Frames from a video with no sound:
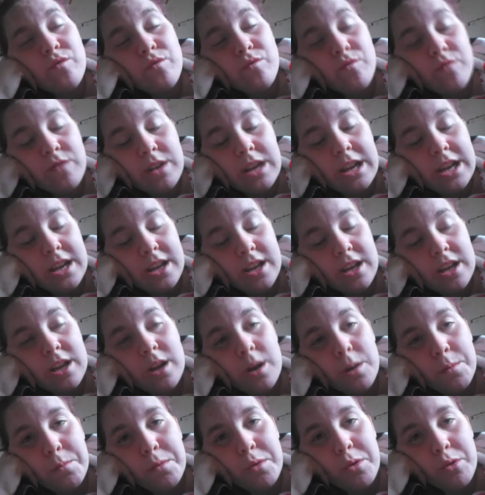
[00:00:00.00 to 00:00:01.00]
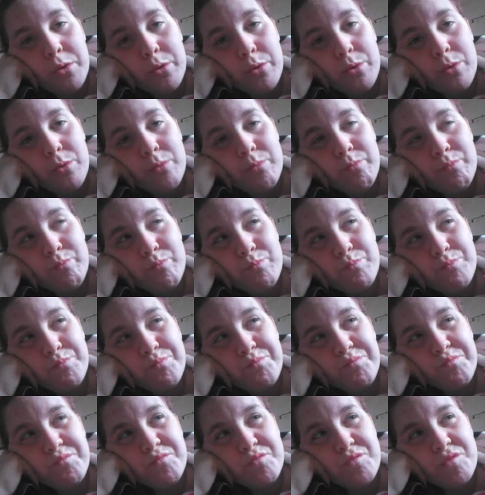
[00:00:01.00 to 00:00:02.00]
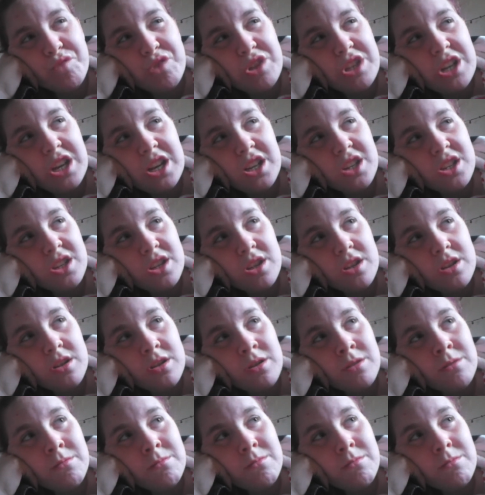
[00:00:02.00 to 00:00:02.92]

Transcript: like, couple dozen,